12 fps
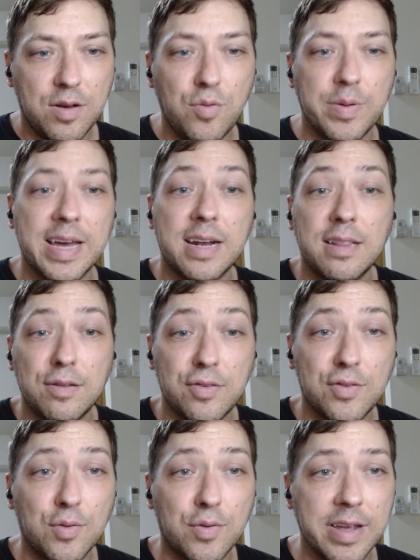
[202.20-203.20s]
Oh, we got a little
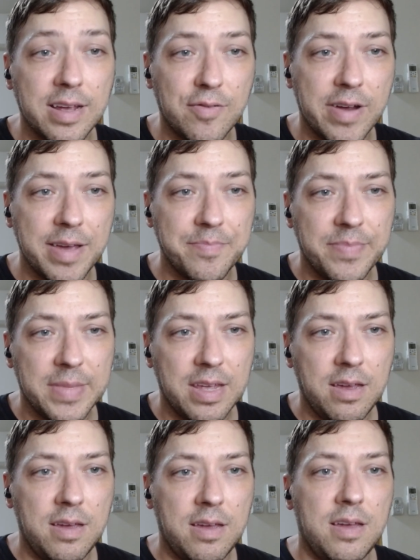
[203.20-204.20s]
story. Great.
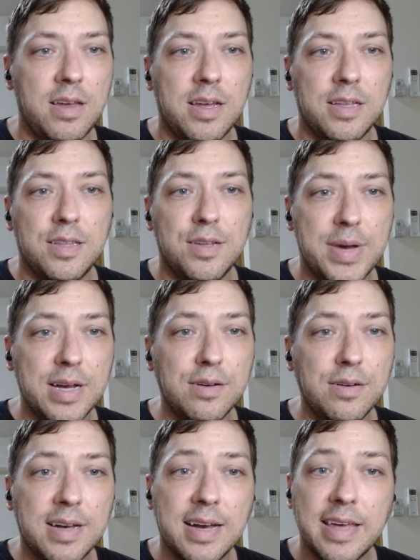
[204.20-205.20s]

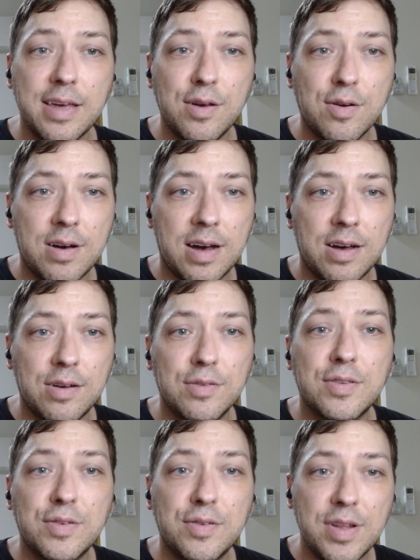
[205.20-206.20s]
Tamago kake gohan o
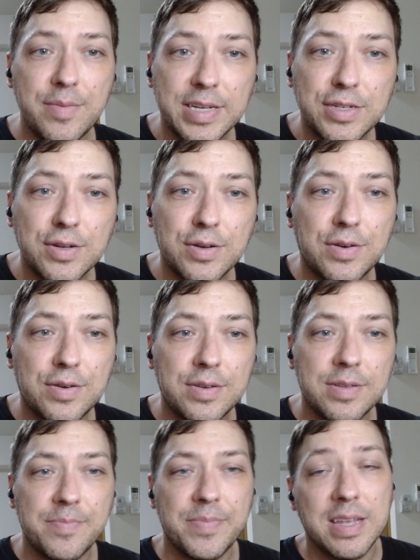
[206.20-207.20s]
tsukurimashou.
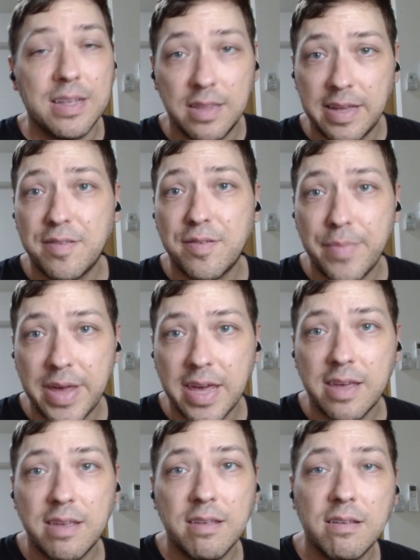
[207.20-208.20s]
Let's
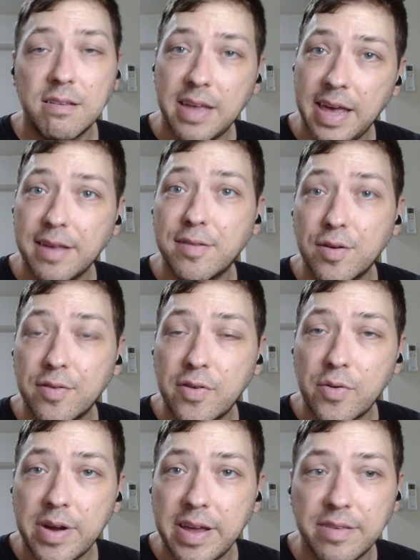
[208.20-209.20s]
make eggs
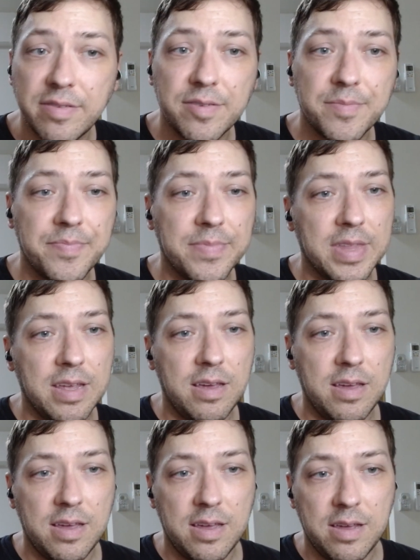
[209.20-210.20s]
over rice.
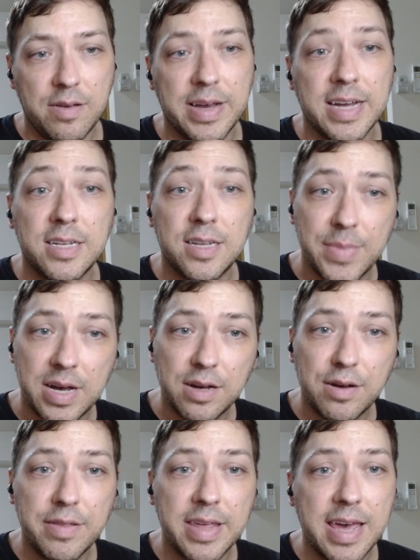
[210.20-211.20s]
We got
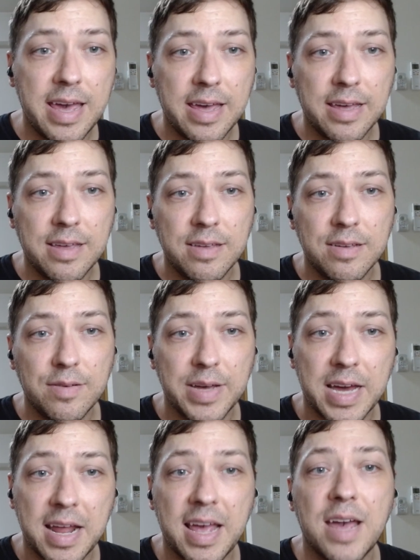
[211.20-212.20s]
tamago, the egg. We
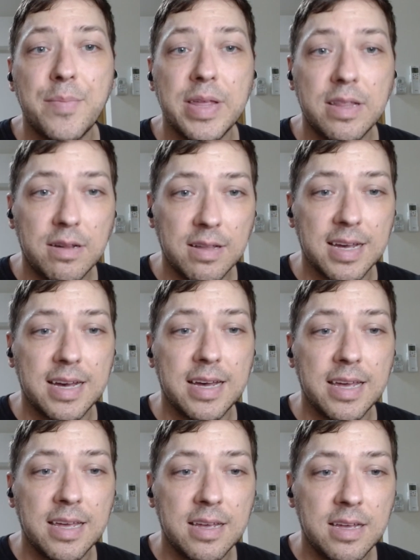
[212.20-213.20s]
got a happy little
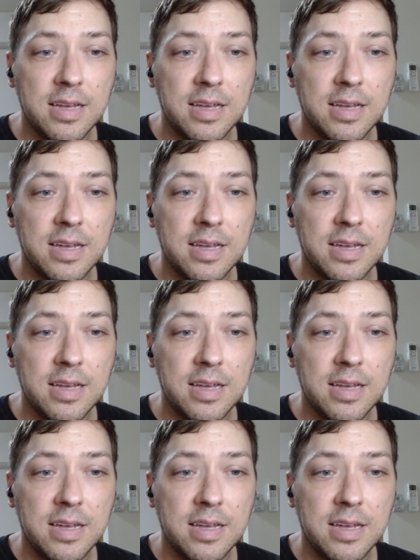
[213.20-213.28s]
guy.